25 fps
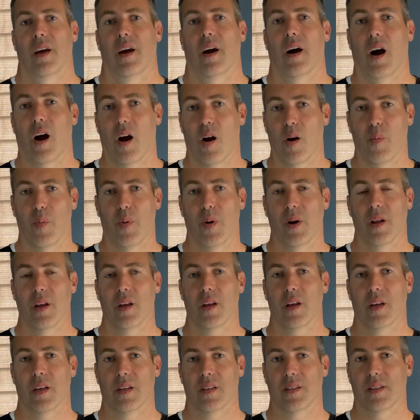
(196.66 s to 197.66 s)
are
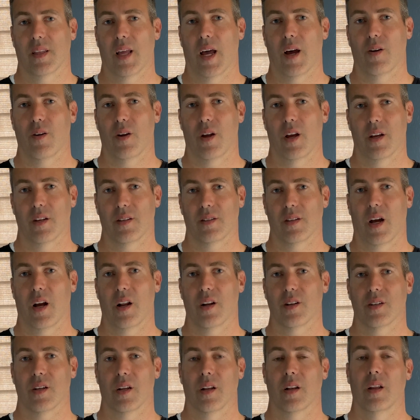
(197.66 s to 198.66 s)
pretty
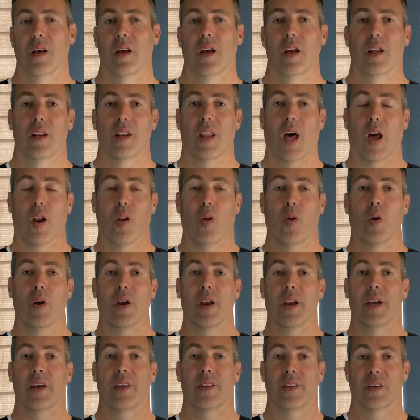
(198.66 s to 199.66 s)
astonishing, not
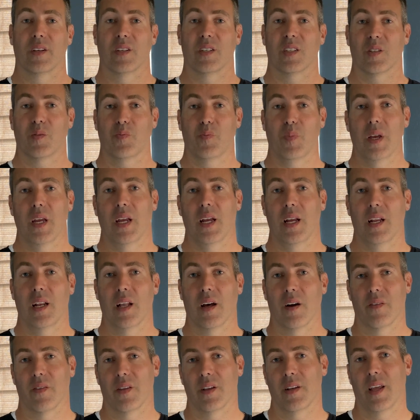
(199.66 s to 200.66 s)
only in the speed
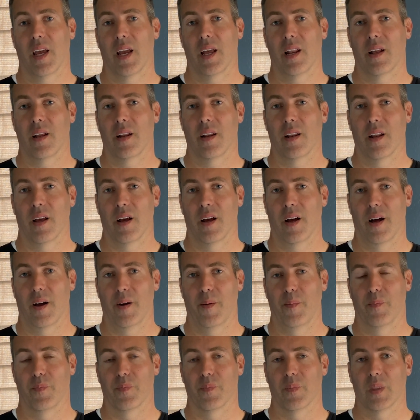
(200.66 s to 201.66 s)
of the data
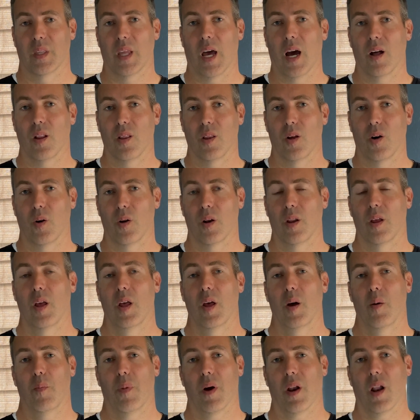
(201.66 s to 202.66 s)
download,
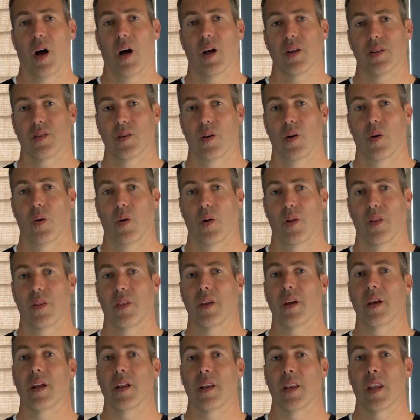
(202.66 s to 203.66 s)
but also
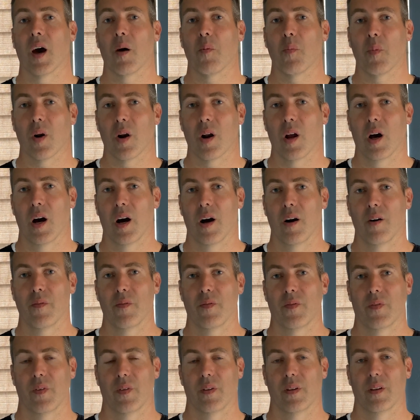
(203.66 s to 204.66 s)
the number of
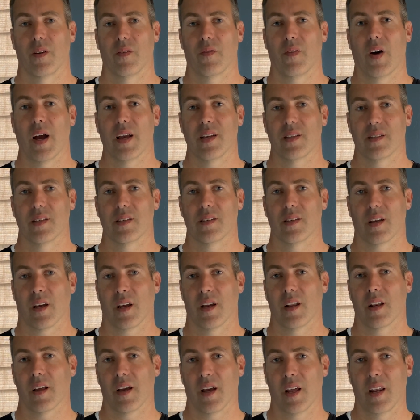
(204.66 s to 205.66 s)
devices that
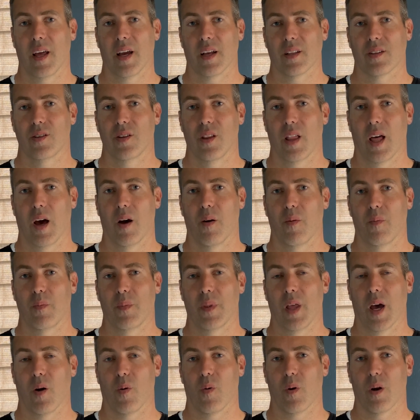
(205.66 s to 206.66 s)
can connect to that
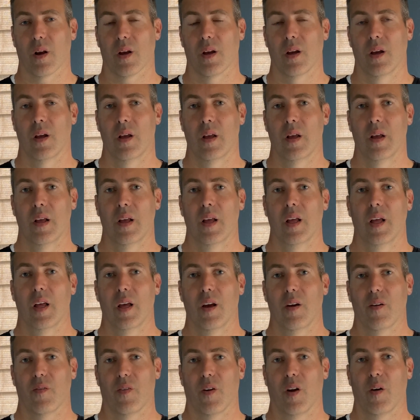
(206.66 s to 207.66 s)
network.
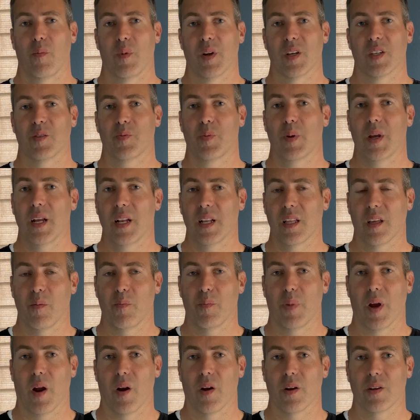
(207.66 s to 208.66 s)
From a speed
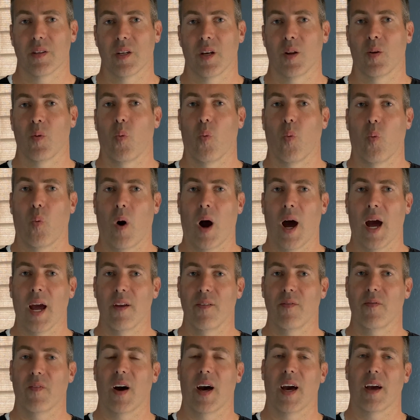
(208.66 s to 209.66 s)
comparison,
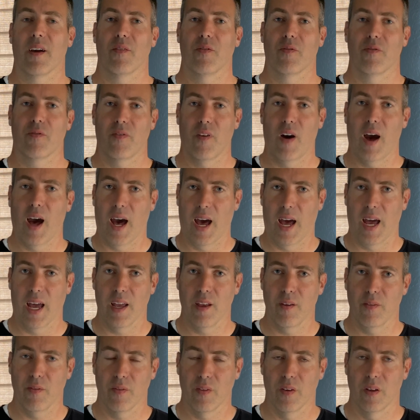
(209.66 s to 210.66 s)
Wi-Fi 5